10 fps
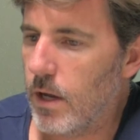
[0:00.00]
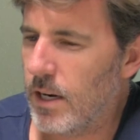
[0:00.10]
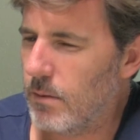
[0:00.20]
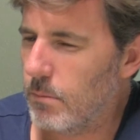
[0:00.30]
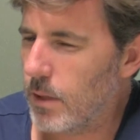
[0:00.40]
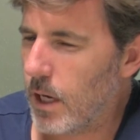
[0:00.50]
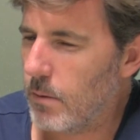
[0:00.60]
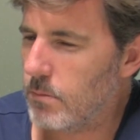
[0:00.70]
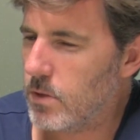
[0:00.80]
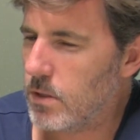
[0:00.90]
and it
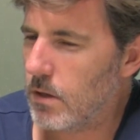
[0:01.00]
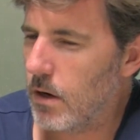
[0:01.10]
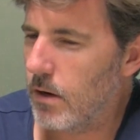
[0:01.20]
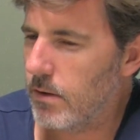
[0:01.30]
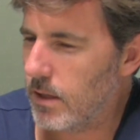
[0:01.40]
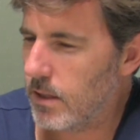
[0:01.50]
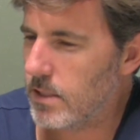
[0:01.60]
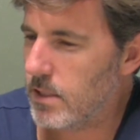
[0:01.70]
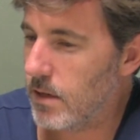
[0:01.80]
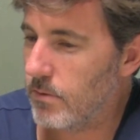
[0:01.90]
becomes, I think
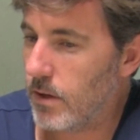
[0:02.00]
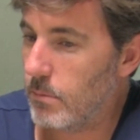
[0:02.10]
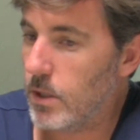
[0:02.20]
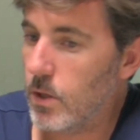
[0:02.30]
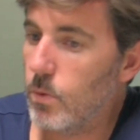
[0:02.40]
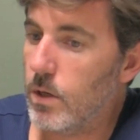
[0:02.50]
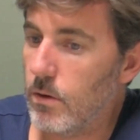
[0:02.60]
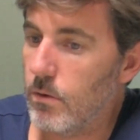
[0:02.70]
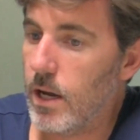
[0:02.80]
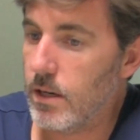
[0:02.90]
there's enough
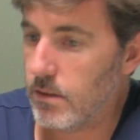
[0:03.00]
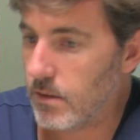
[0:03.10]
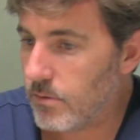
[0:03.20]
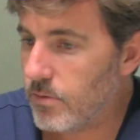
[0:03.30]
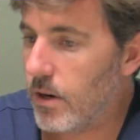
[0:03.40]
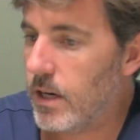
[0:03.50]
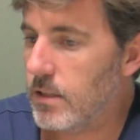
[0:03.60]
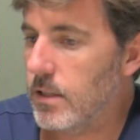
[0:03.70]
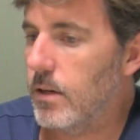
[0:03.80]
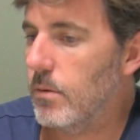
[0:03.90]
ambiguity around it that
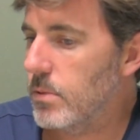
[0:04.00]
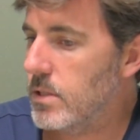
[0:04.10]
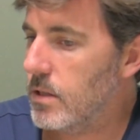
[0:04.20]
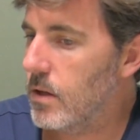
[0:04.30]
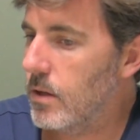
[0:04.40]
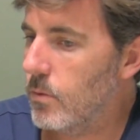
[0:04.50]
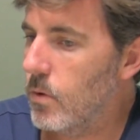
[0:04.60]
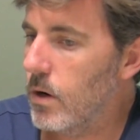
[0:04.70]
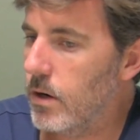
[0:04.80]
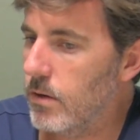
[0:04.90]
frankly I'd be slightly
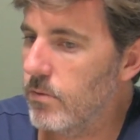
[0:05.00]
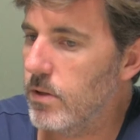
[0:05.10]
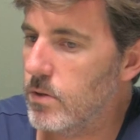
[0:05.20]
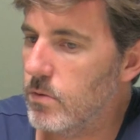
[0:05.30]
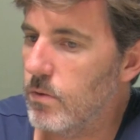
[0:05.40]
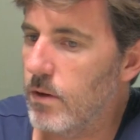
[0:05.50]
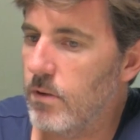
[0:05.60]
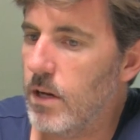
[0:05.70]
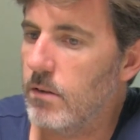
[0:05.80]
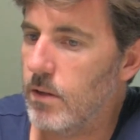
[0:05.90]
worried
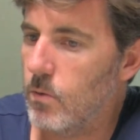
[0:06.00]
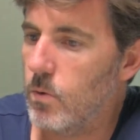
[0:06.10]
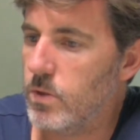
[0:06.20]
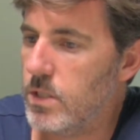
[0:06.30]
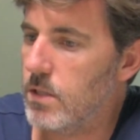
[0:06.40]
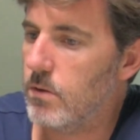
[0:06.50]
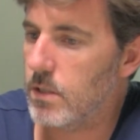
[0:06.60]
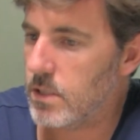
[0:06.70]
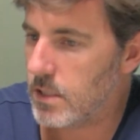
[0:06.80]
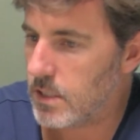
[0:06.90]
if anything was
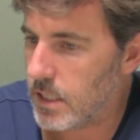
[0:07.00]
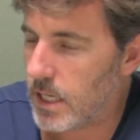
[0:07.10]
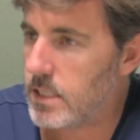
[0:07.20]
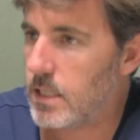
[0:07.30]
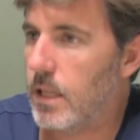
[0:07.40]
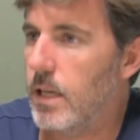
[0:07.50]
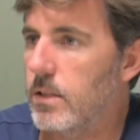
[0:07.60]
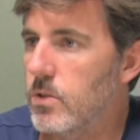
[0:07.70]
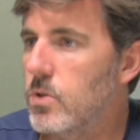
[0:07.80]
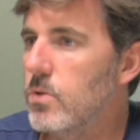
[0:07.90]
serious and did
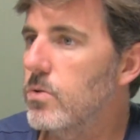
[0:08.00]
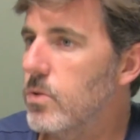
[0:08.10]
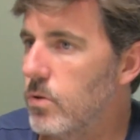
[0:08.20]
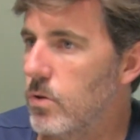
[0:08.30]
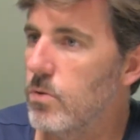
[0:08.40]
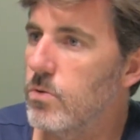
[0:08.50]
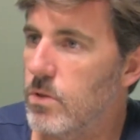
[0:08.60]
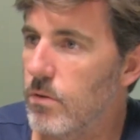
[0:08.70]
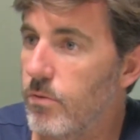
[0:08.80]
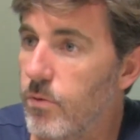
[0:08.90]
escalate, that students could
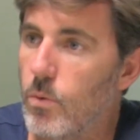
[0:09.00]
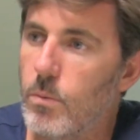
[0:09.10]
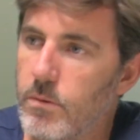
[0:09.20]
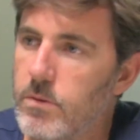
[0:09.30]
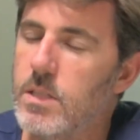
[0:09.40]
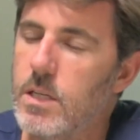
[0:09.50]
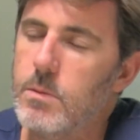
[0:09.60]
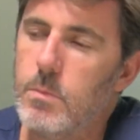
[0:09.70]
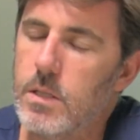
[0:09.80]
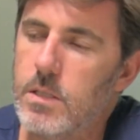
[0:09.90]
use the form of
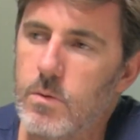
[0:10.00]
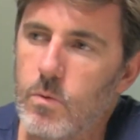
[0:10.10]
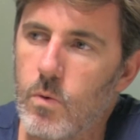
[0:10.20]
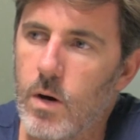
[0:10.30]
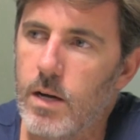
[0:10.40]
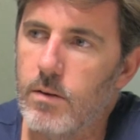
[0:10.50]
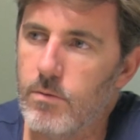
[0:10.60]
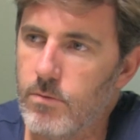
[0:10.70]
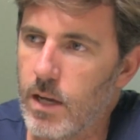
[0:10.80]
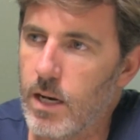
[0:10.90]
assessment as a way
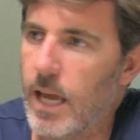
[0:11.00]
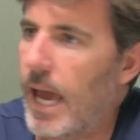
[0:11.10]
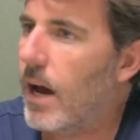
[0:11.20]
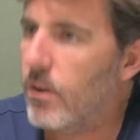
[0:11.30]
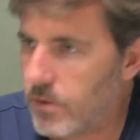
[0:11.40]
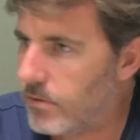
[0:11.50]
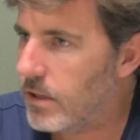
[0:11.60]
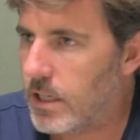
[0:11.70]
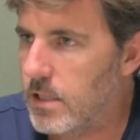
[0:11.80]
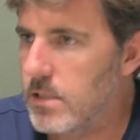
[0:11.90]
of getting out of
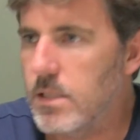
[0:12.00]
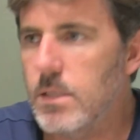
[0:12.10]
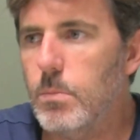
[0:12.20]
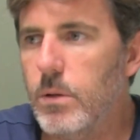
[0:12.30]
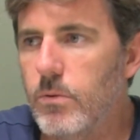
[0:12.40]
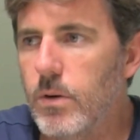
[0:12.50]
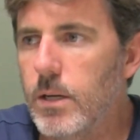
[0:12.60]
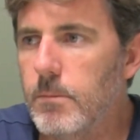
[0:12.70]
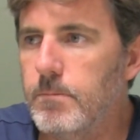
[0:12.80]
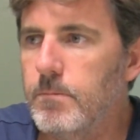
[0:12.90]
any disciplinary